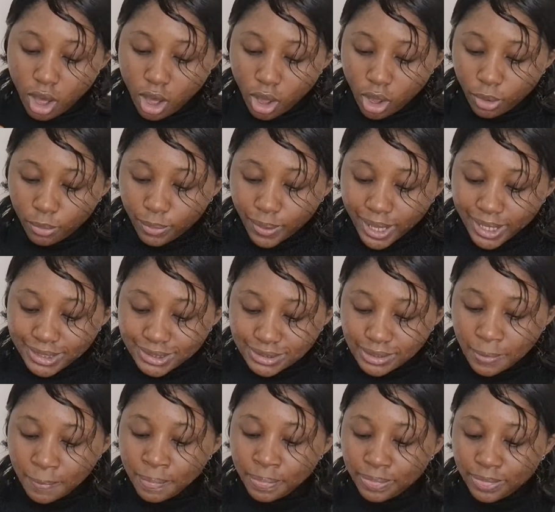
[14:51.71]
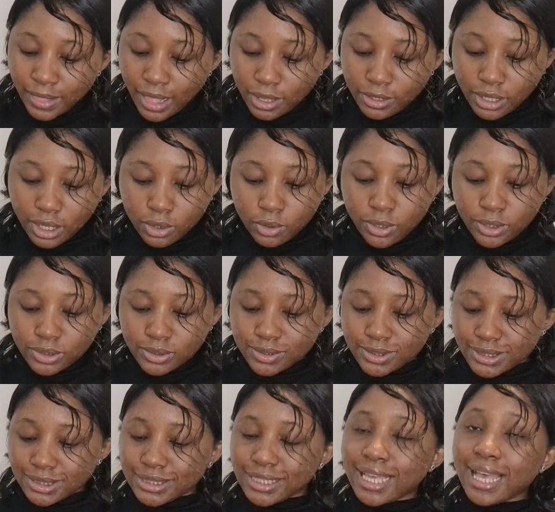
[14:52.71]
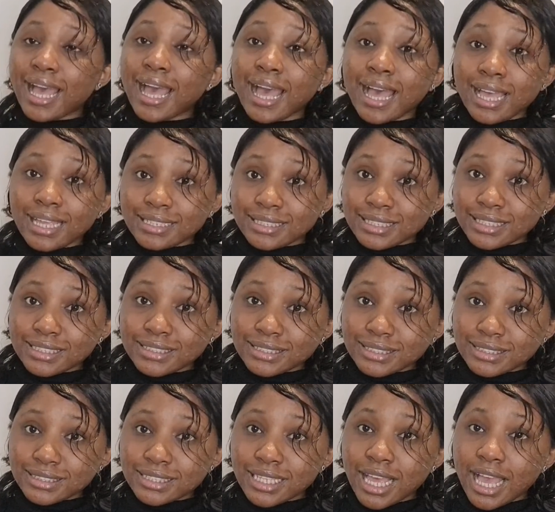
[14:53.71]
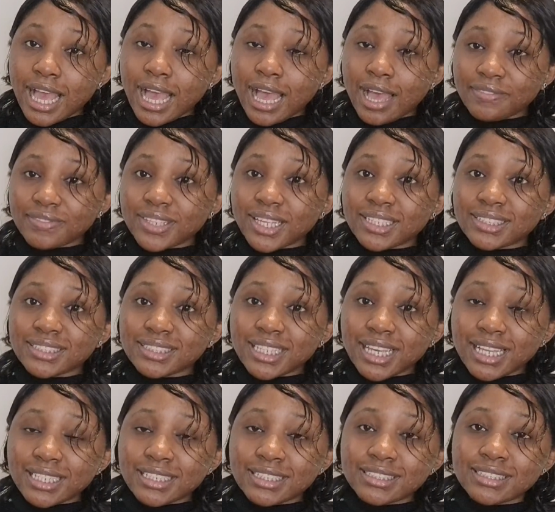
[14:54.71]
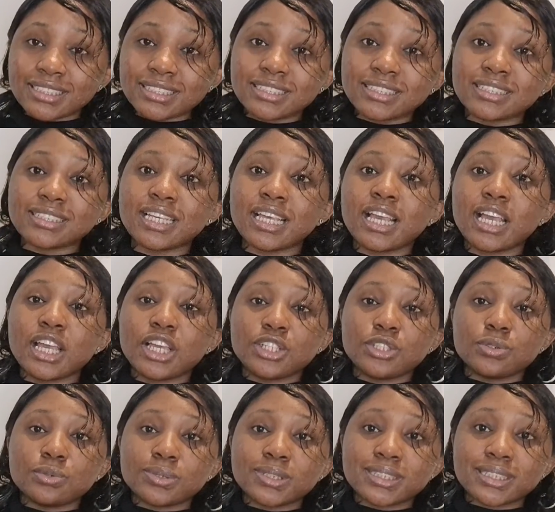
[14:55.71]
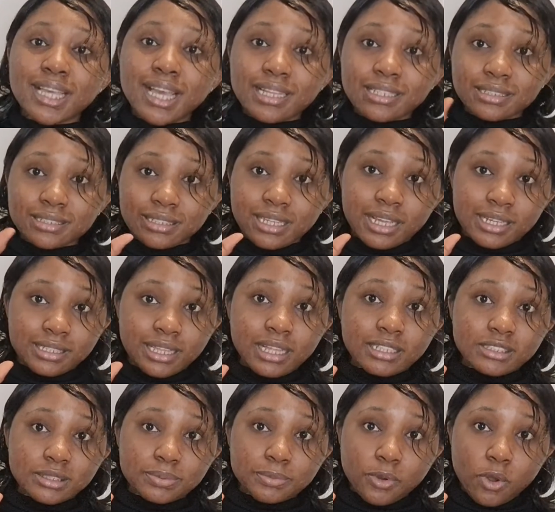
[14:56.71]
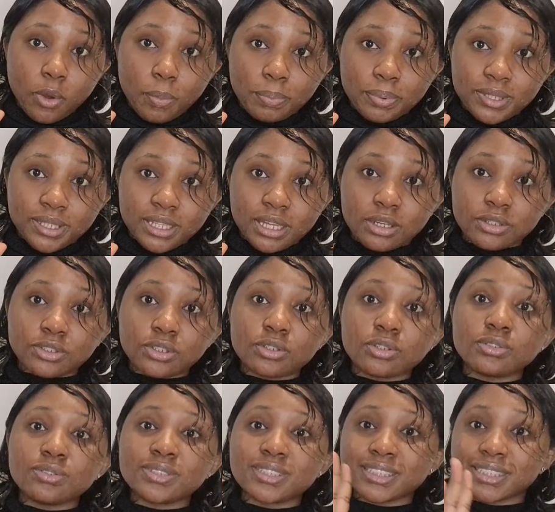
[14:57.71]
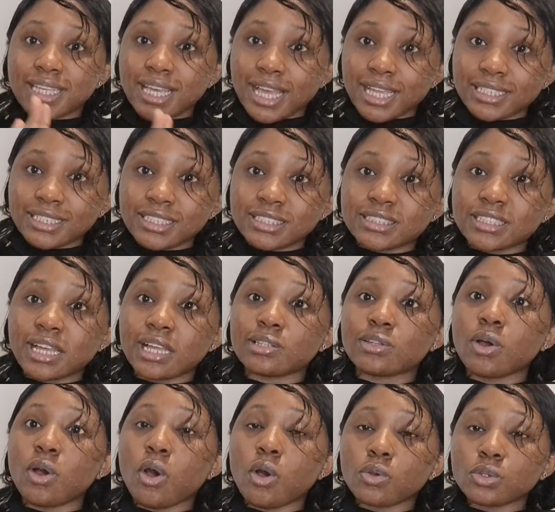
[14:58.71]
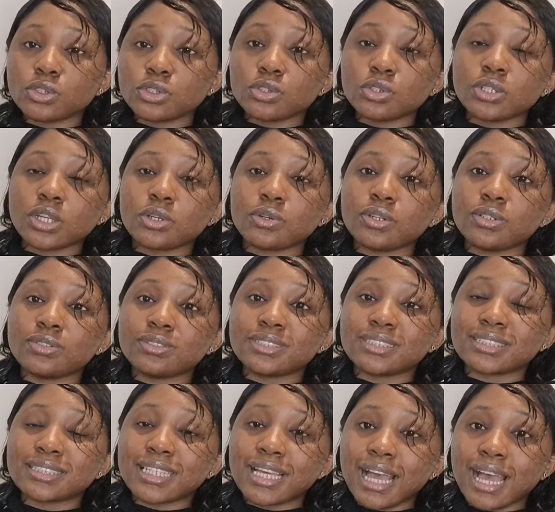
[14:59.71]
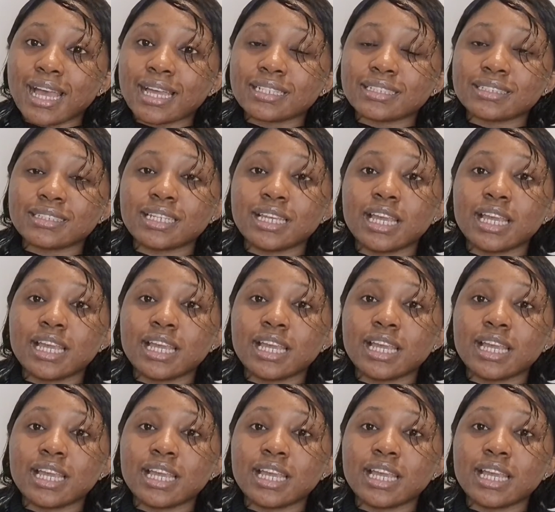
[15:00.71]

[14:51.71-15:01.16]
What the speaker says: All right, now you're going to scan it. After scanning it, you scan like that copy. Now you're going to scan it, and also you're going to scan